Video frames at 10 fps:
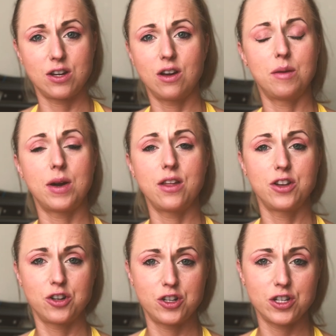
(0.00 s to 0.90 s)
or by the
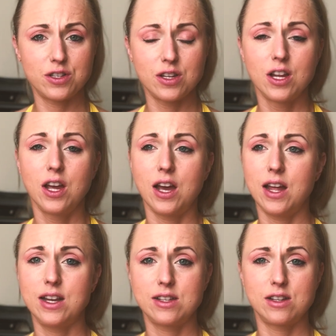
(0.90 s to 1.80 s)
judges,
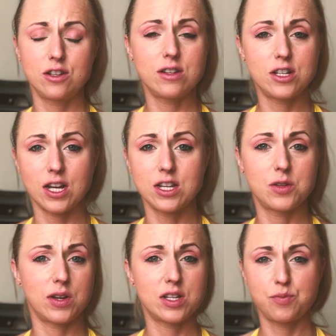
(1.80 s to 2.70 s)
and it's just a chance
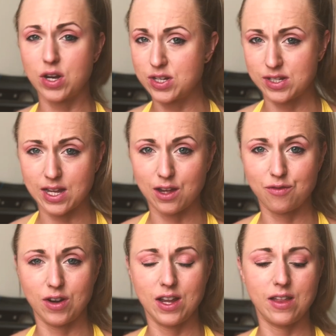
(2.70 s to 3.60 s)
to express
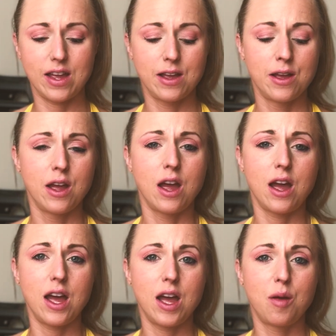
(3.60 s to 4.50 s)
yourself really.
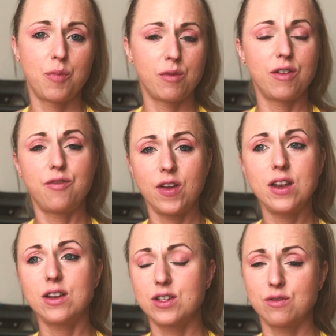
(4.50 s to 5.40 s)
But with
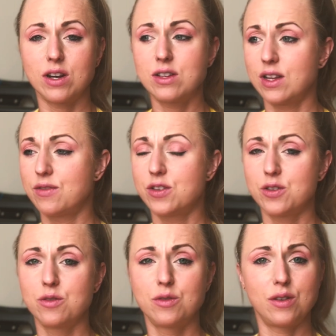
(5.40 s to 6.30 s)
fitness, you actually have to
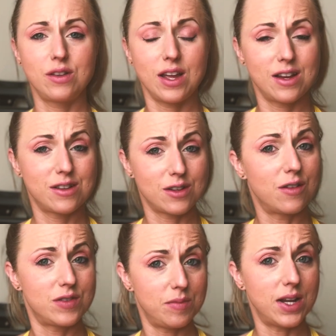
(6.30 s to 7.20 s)
do like sort
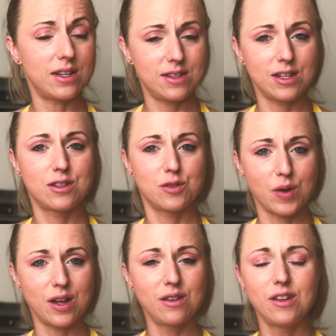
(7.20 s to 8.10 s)
of gymnastics as
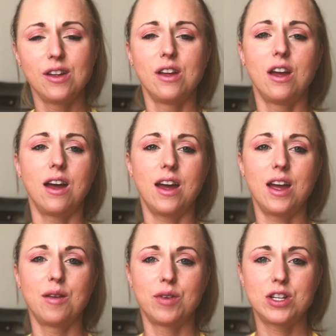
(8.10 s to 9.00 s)
well,
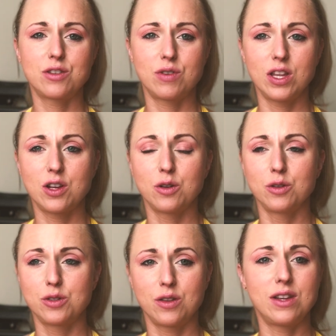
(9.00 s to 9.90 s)
which is really
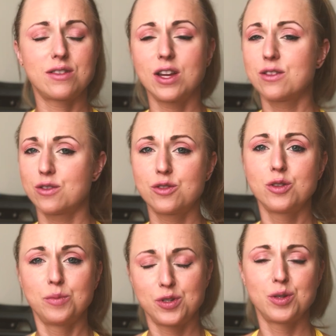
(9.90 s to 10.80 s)
cool. So these girls are
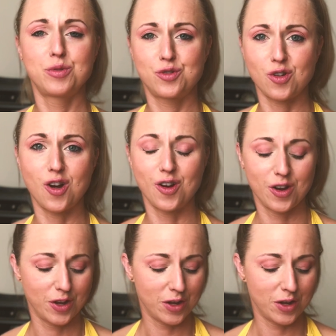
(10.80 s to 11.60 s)
super strong.